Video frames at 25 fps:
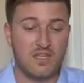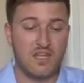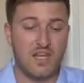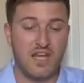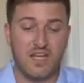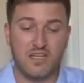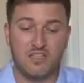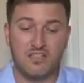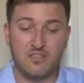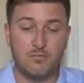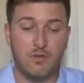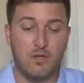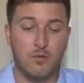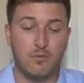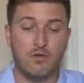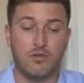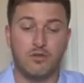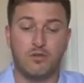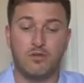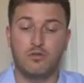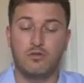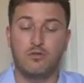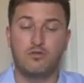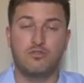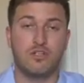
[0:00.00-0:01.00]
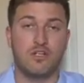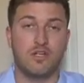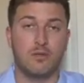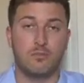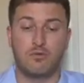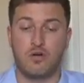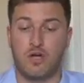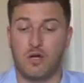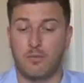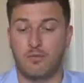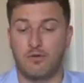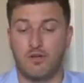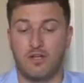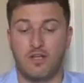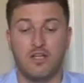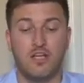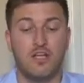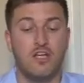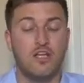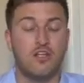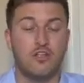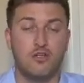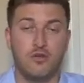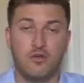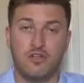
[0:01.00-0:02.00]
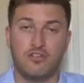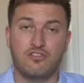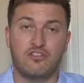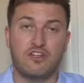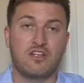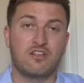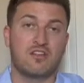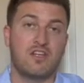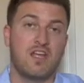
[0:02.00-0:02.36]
Estimate whether you'll lose any property. You can check